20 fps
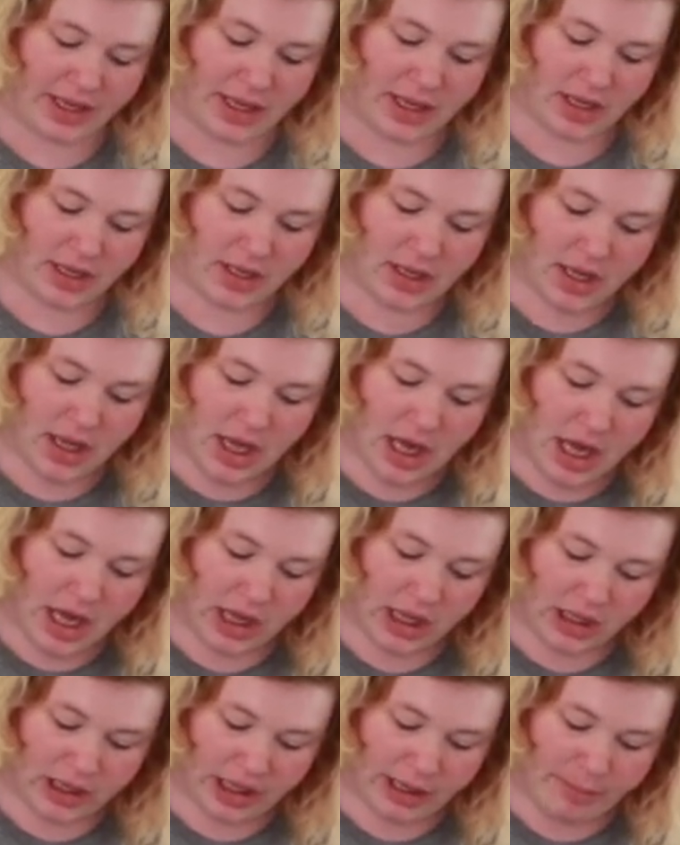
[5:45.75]

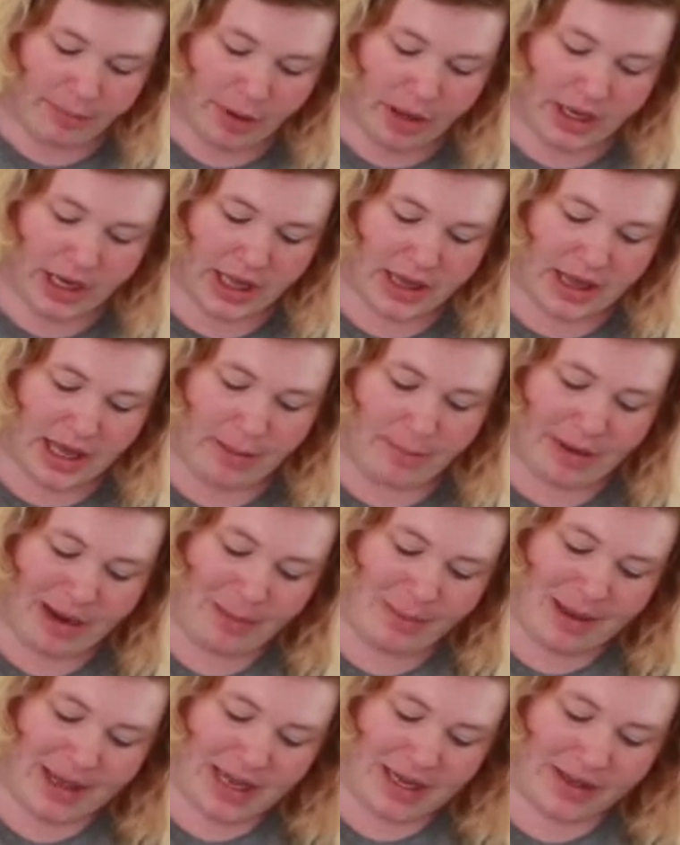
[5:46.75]
a clip on it, that
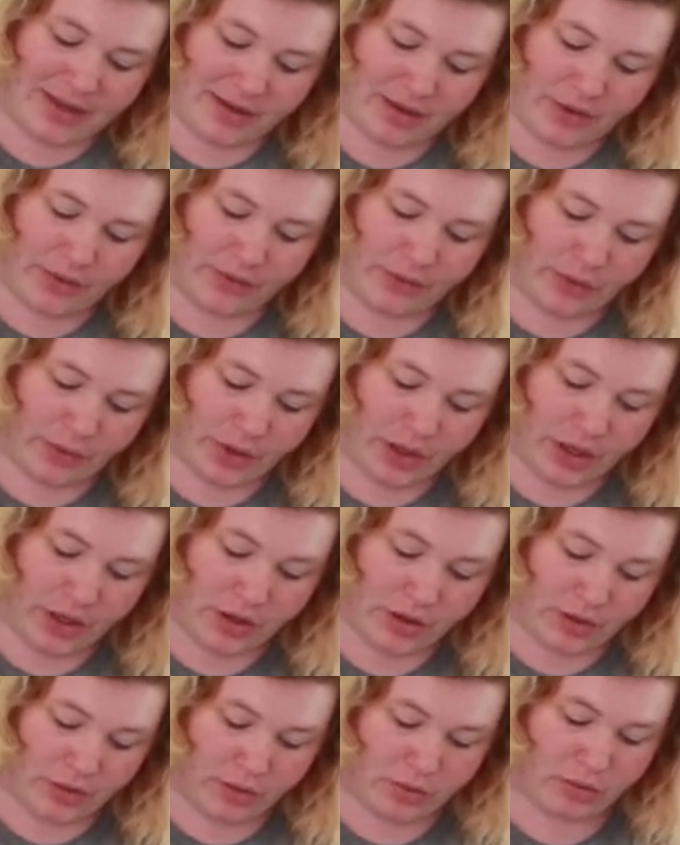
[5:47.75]
might be easier for
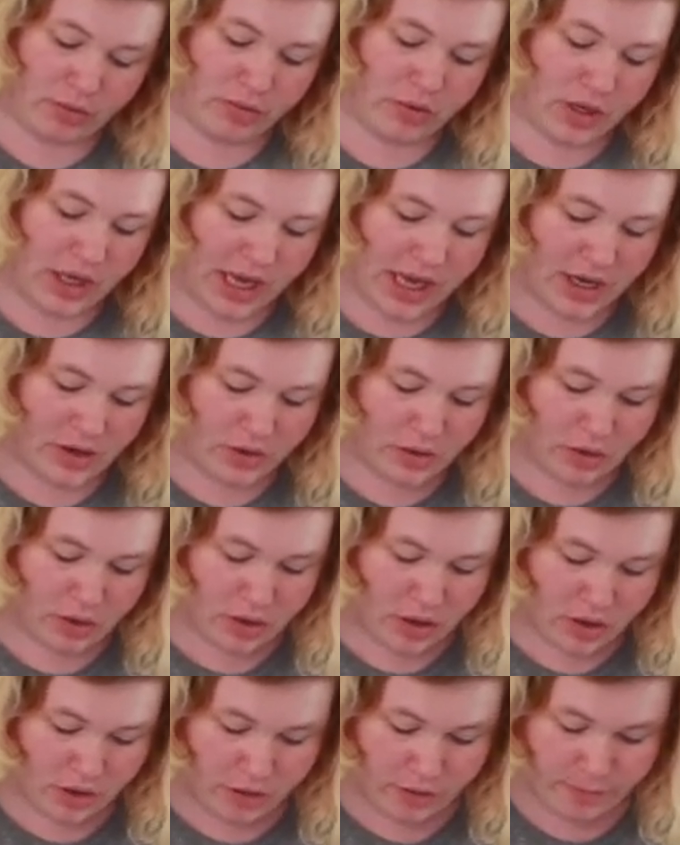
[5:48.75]
you and your
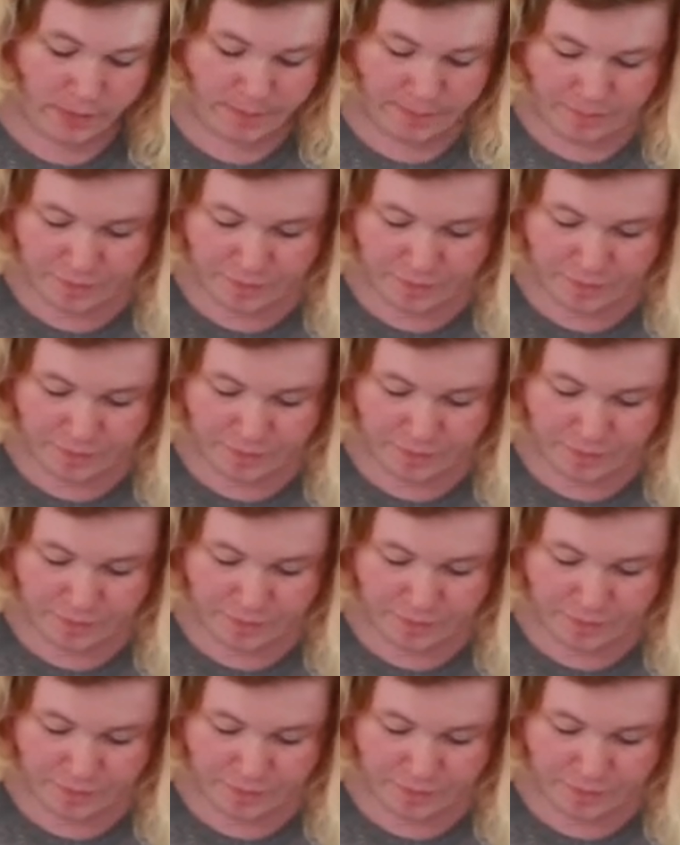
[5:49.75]
home.